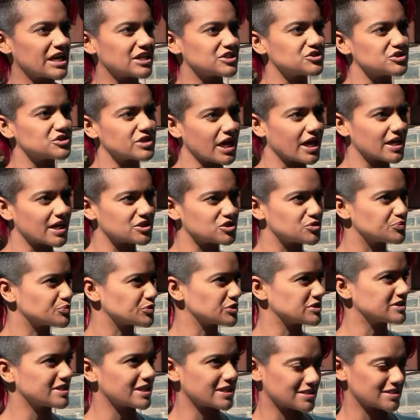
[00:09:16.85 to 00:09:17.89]
to day to
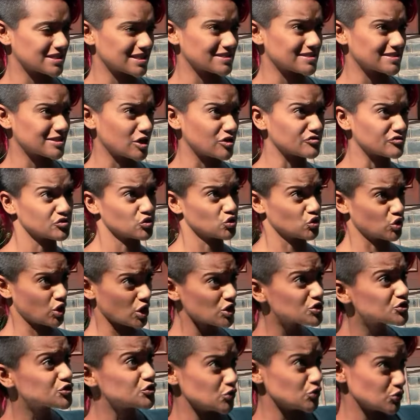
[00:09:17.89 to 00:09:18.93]
protect ourselves or not
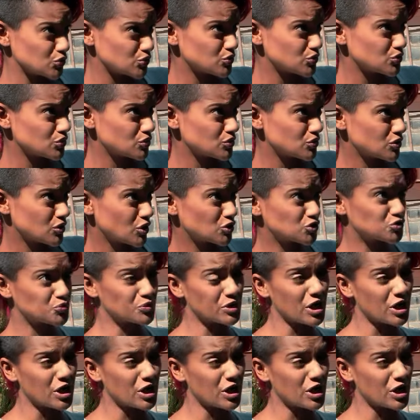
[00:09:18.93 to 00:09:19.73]
do? Do we